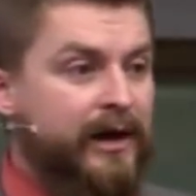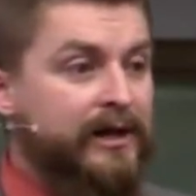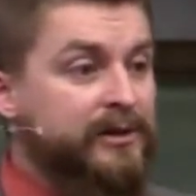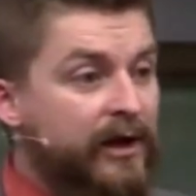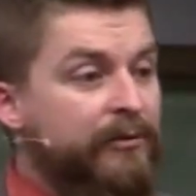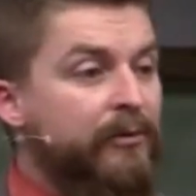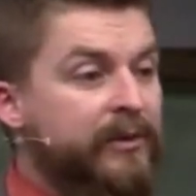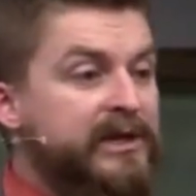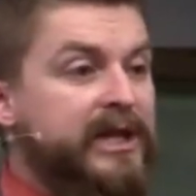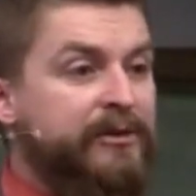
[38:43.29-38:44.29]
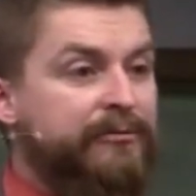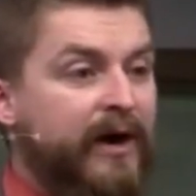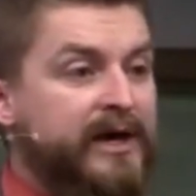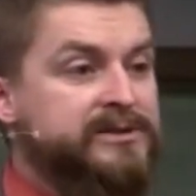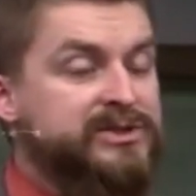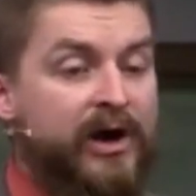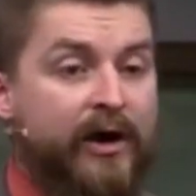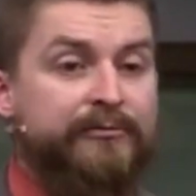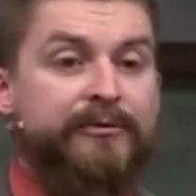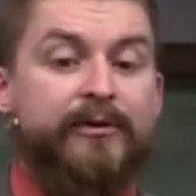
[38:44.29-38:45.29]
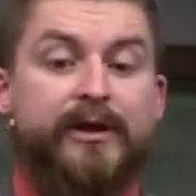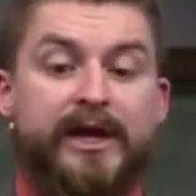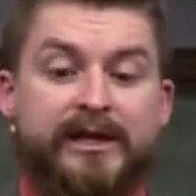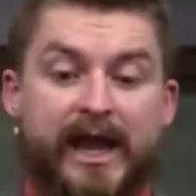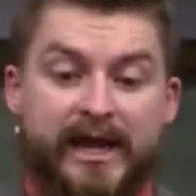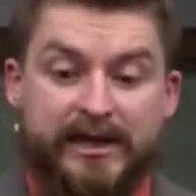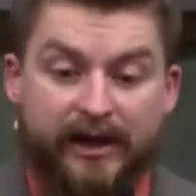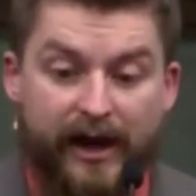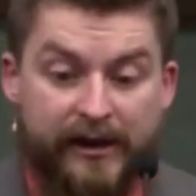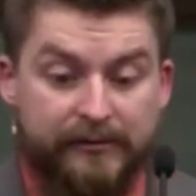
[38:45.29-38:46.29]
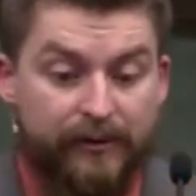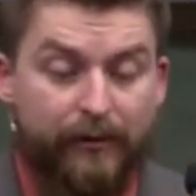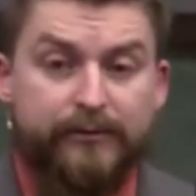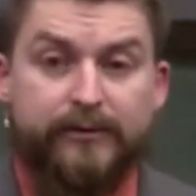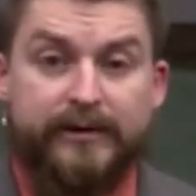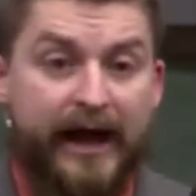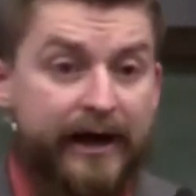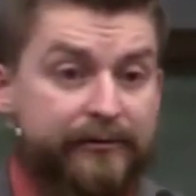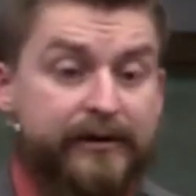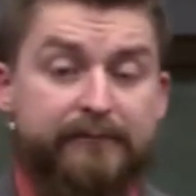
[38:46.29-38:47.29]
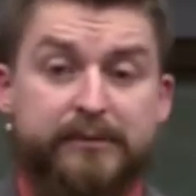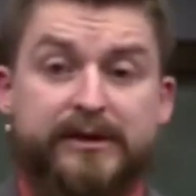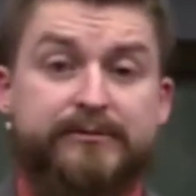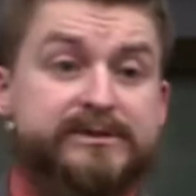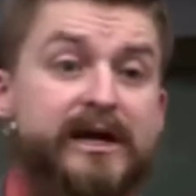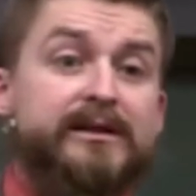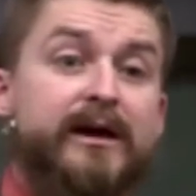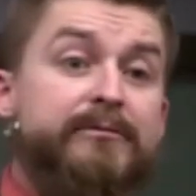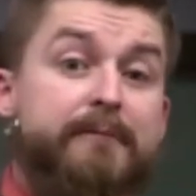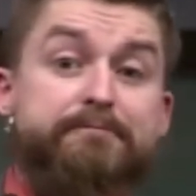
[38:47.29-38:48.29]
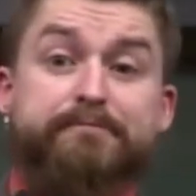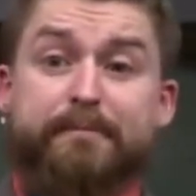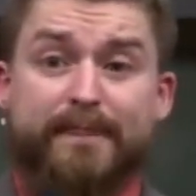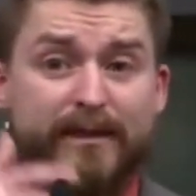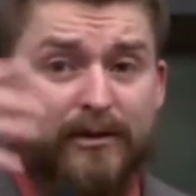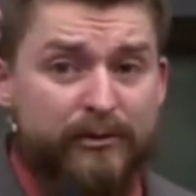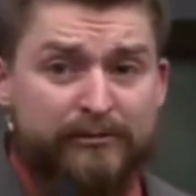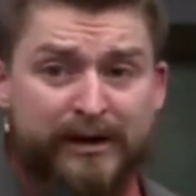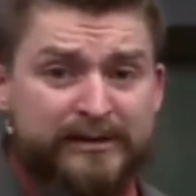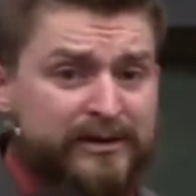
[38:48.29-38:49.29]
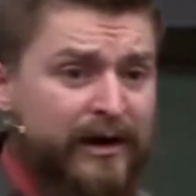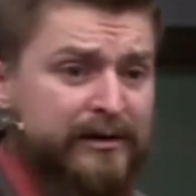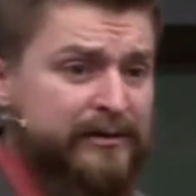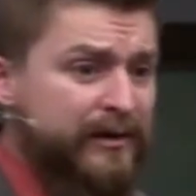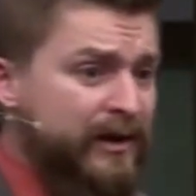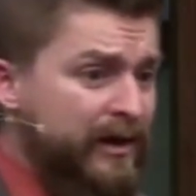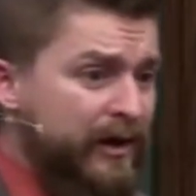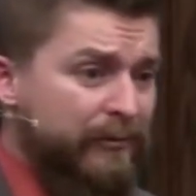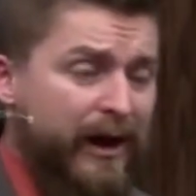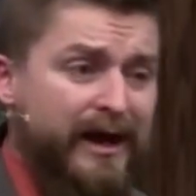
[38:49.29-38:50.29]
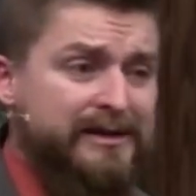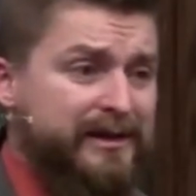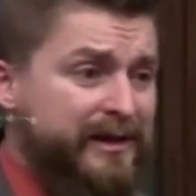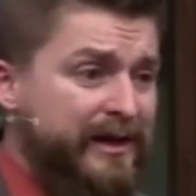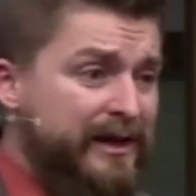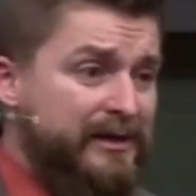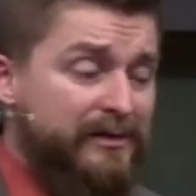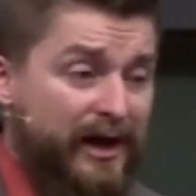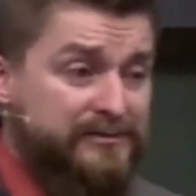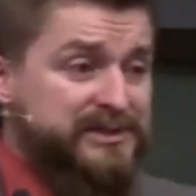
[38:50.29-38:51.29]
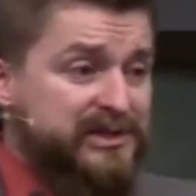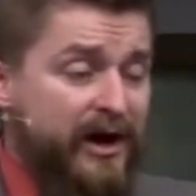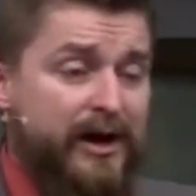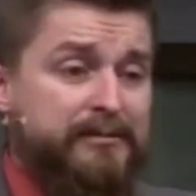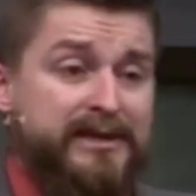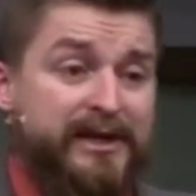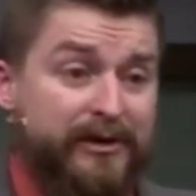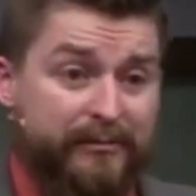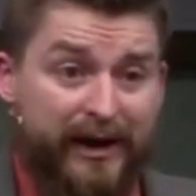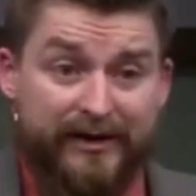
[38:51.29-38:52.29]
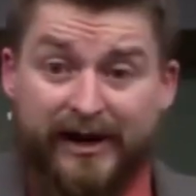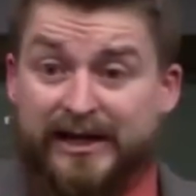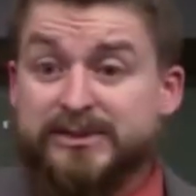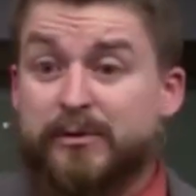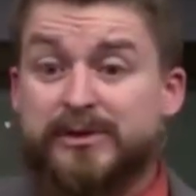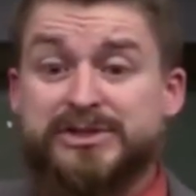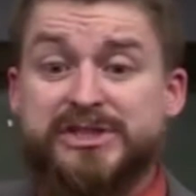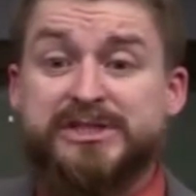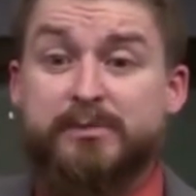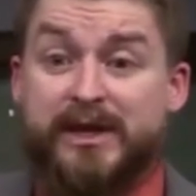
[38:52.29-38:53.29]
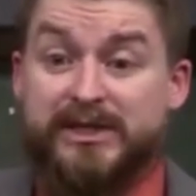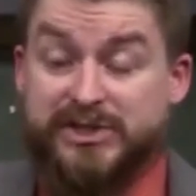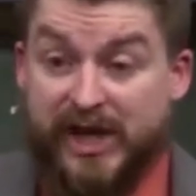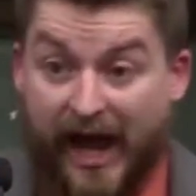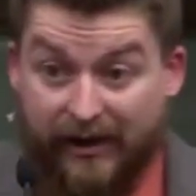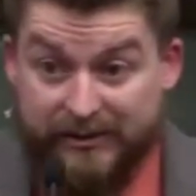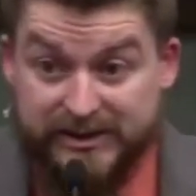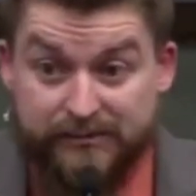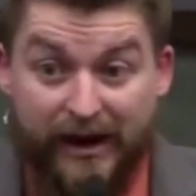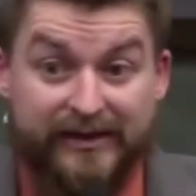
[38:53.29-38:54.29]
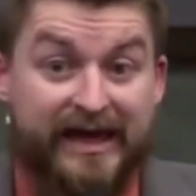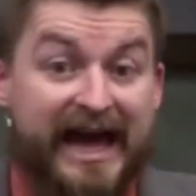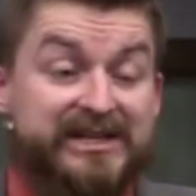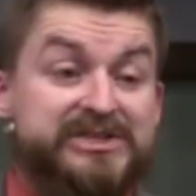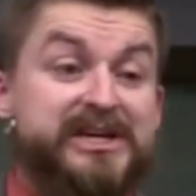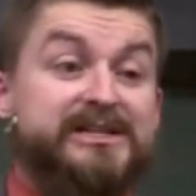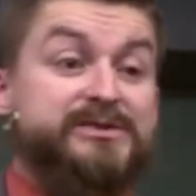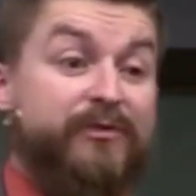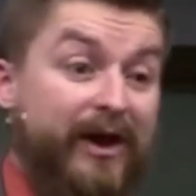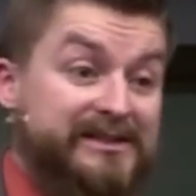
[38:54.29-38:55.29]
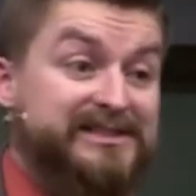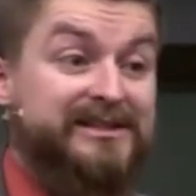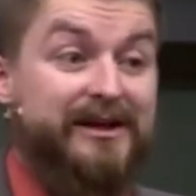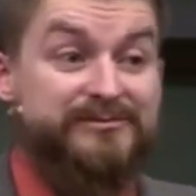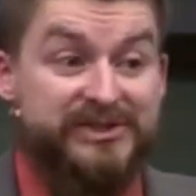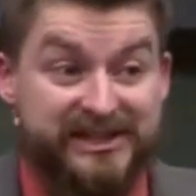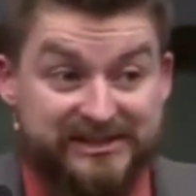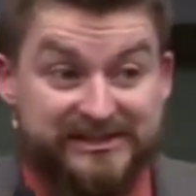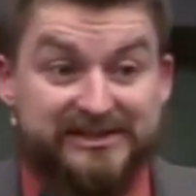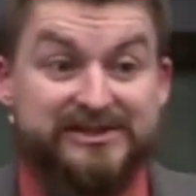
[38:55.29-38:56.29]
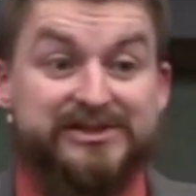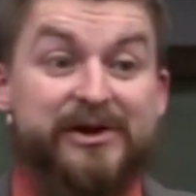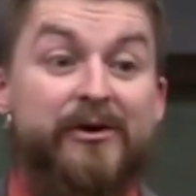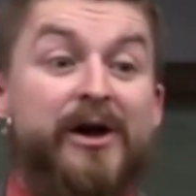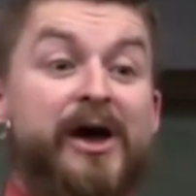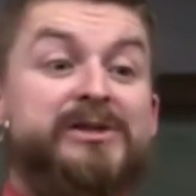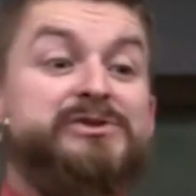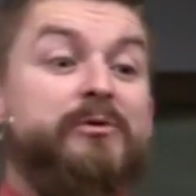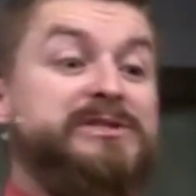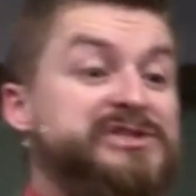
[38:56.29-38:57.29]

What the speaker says: I love it when he finds comfort in a local gathering of believers. I love it. And my daughter, Riley, loves to come and hear about God's word, and she's being challenged by that, and she has friends that love Jesus. And so when